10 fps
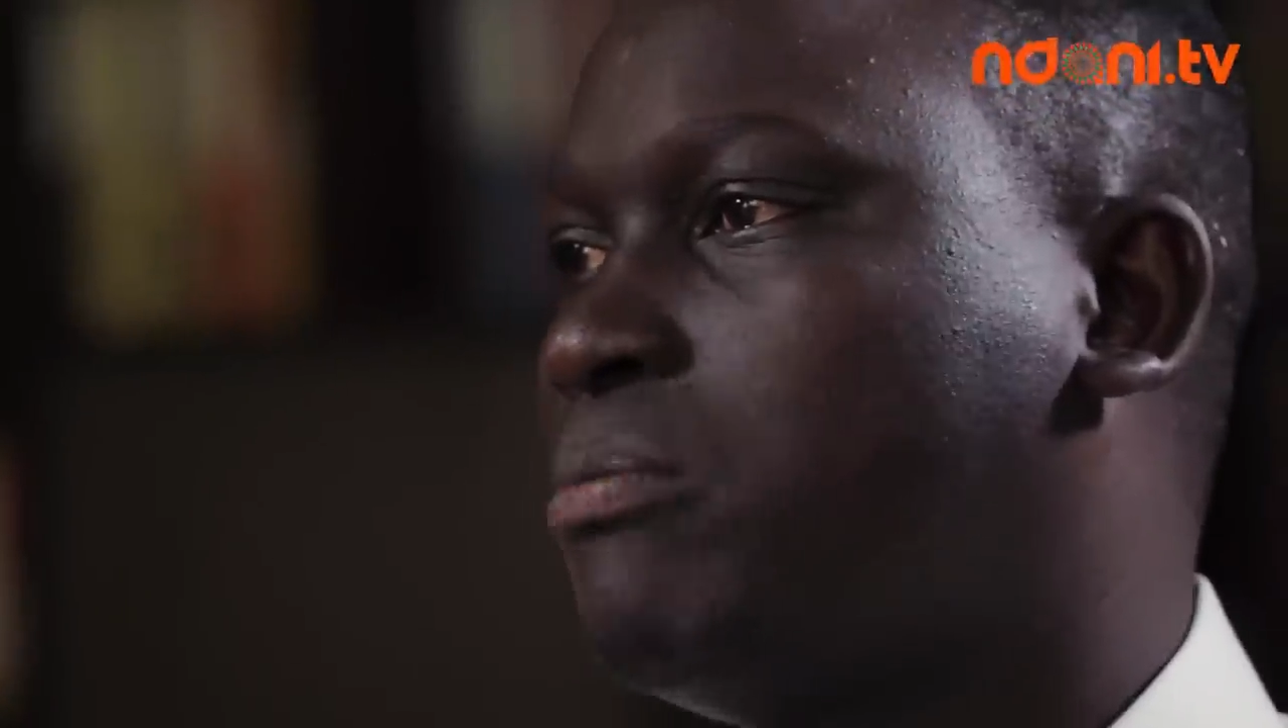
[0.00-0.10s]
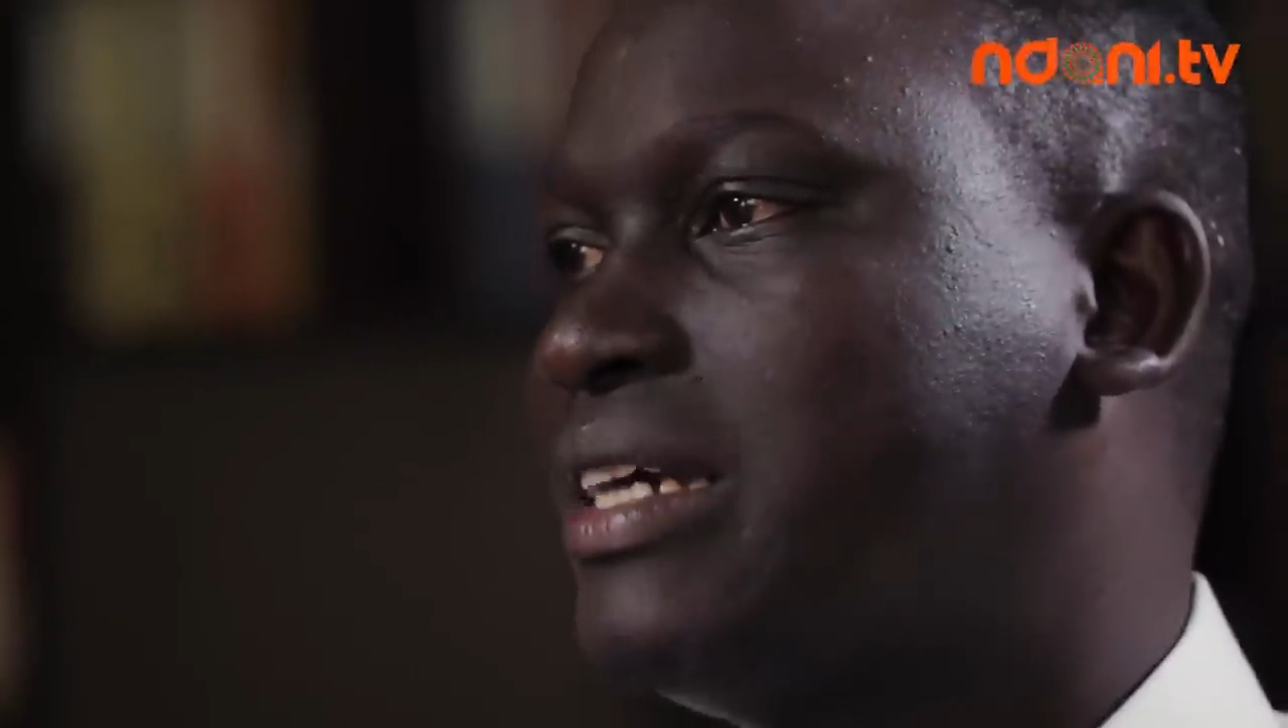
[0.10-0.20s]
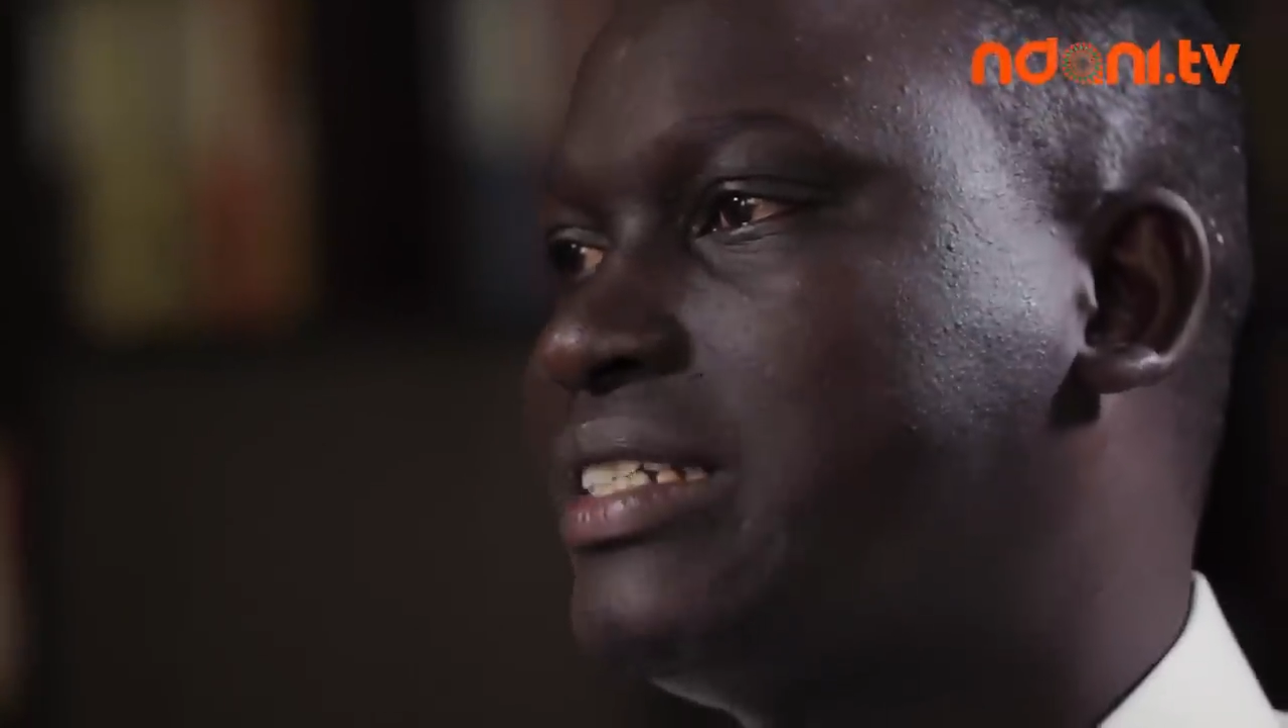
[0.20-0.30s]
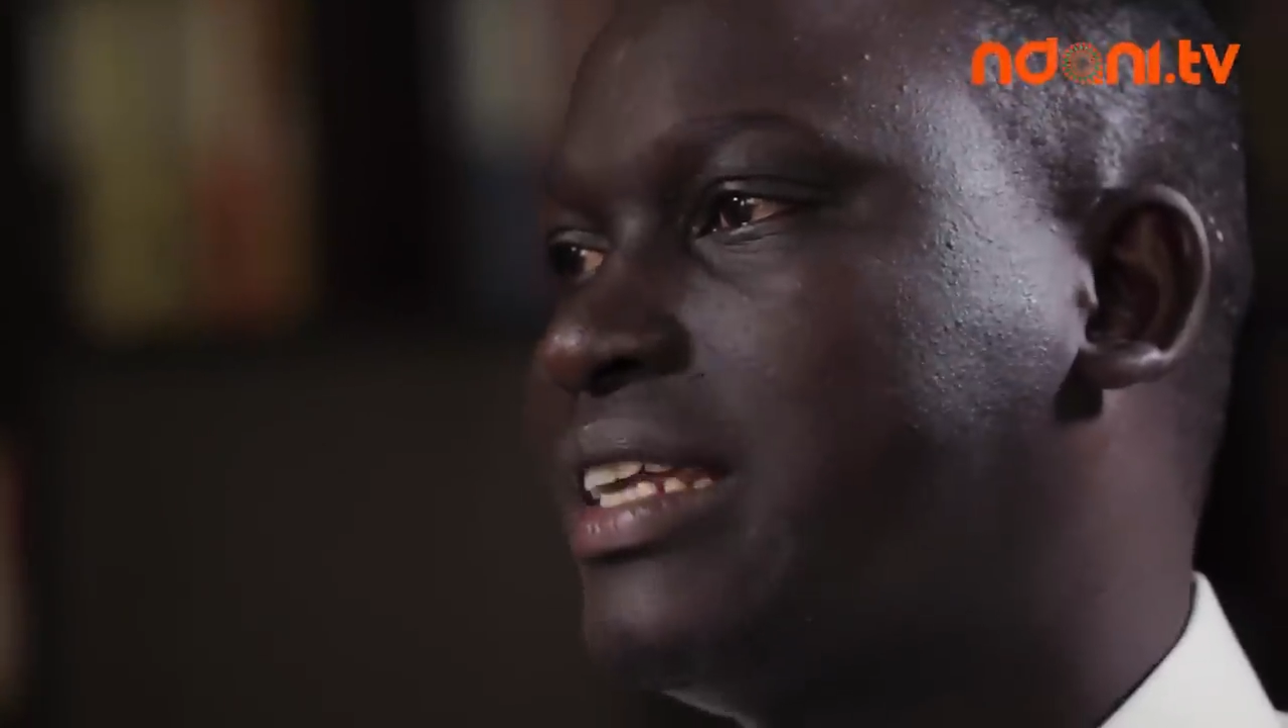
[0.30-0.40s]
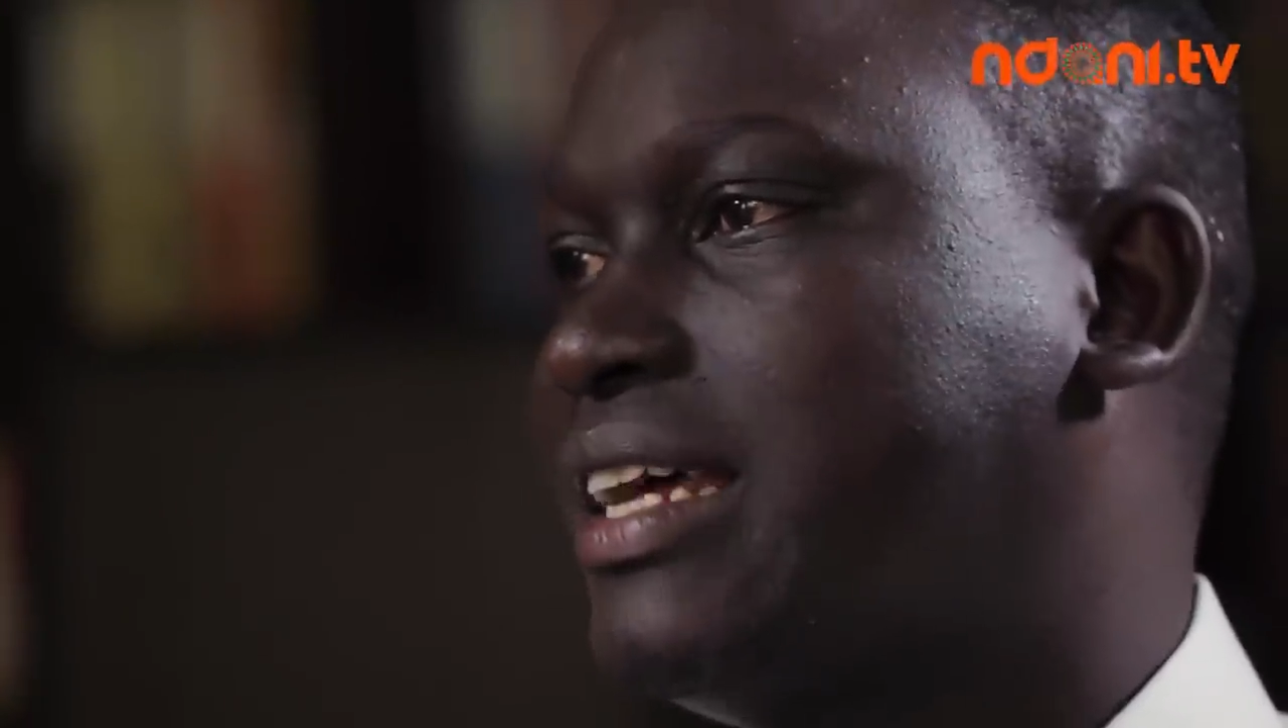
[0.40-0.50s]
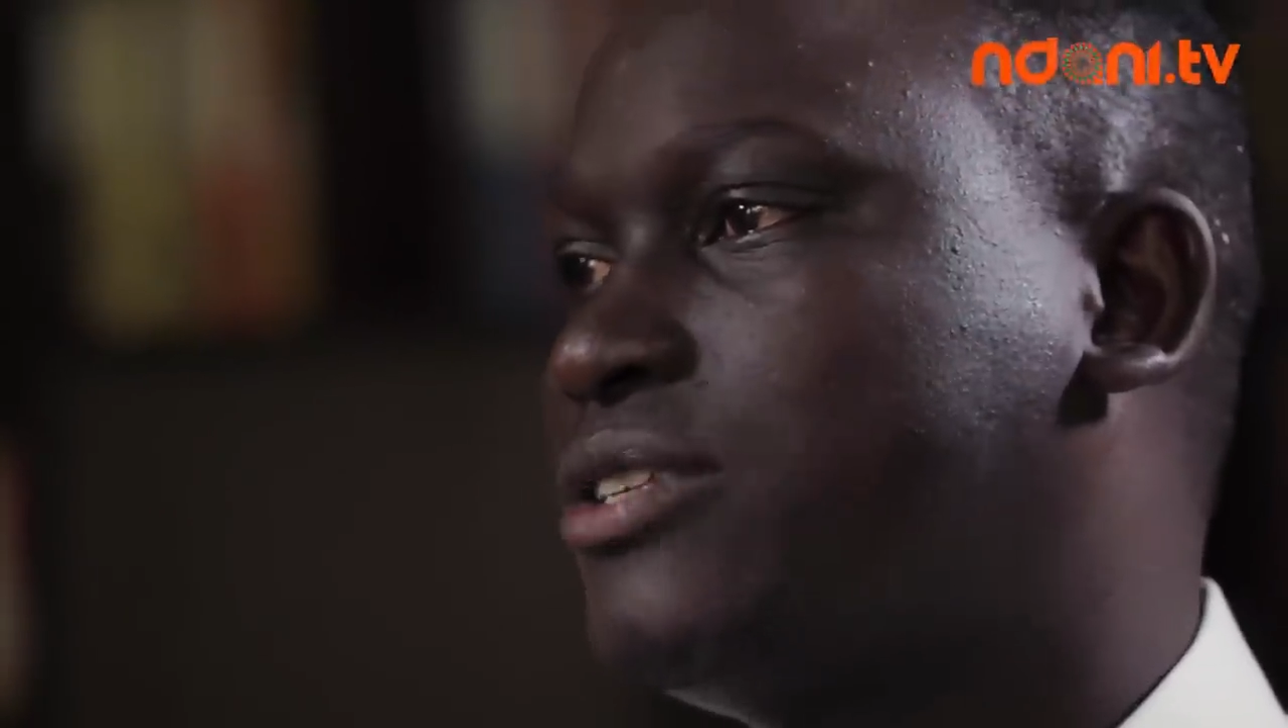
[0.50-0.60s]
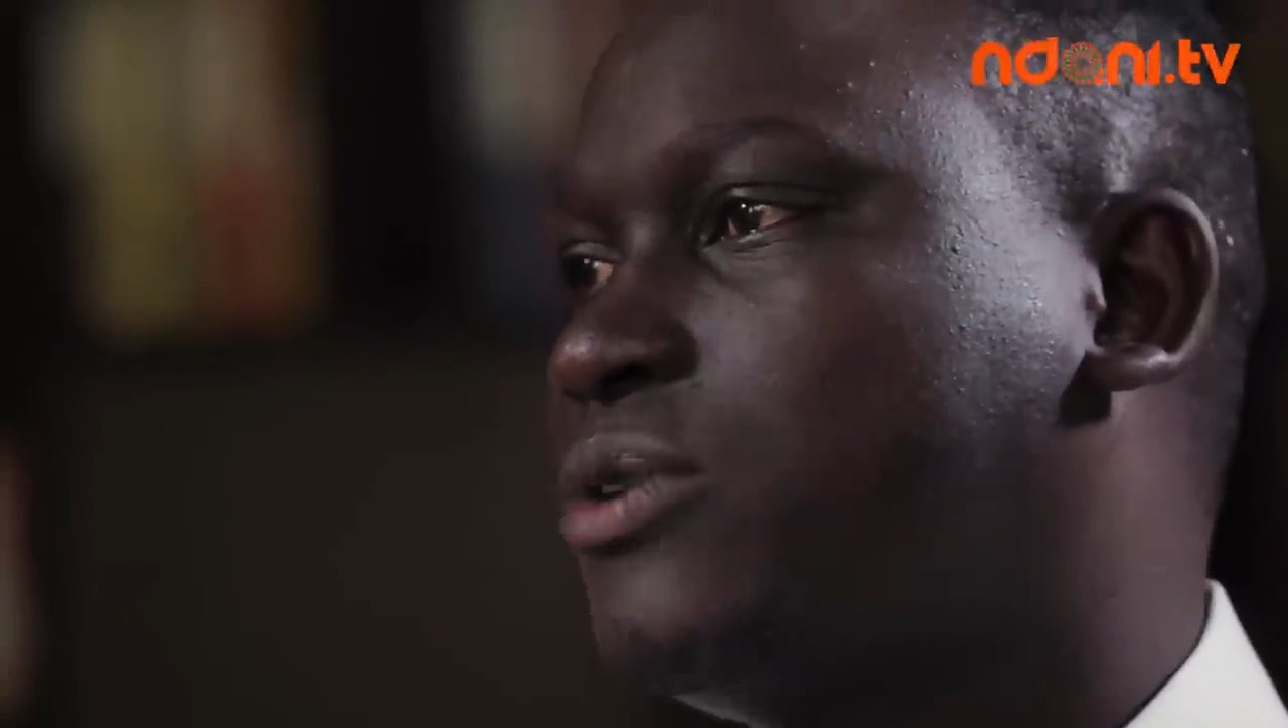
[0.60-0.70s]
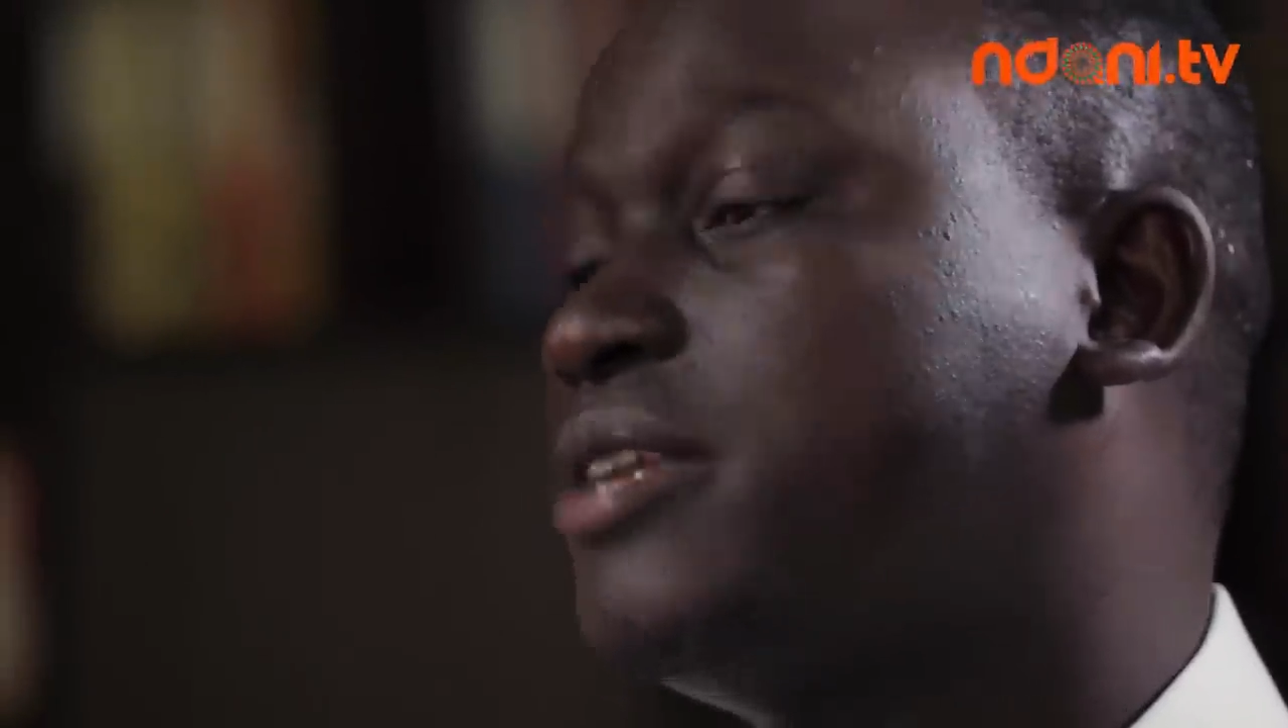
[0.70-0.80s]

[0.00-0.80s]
bachelor's or